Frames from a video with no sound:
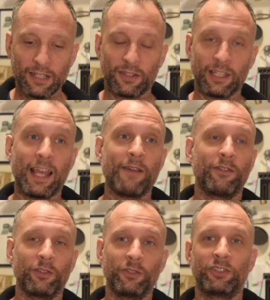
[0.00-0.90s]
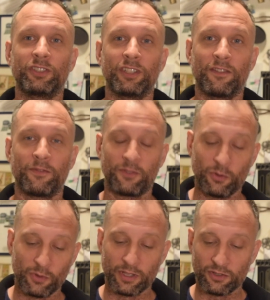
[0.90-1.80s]
the evolution of
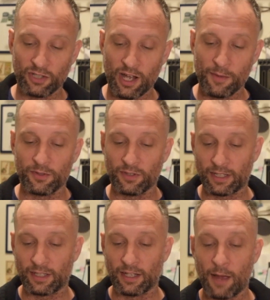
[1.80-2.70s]
doing this job is like,